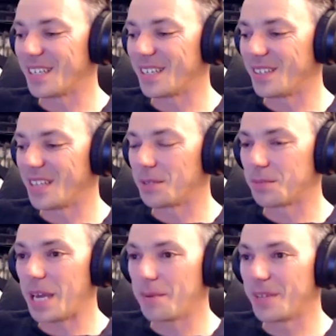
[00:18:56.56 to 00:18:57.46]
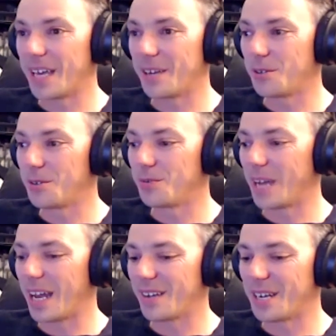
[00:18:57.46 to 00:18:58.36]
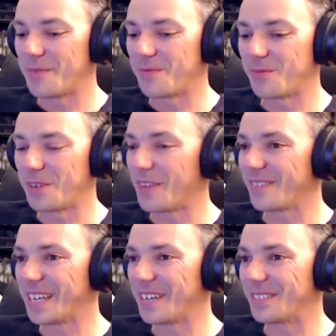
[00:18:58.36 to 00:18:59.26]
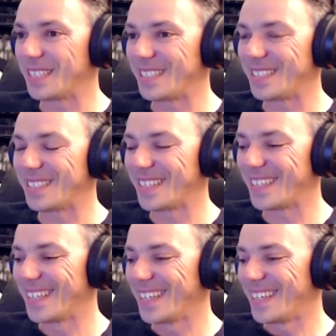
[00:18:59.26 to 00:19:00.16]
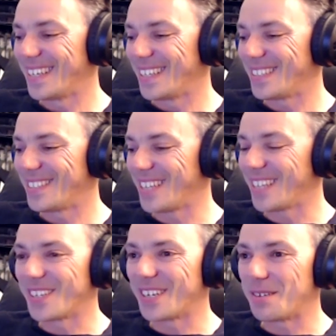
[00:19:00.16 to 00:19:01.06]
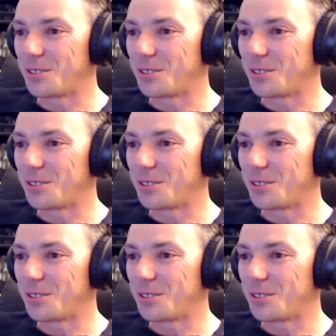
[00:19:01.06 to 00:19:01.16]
there was people there who um, we found out did uh, Jedi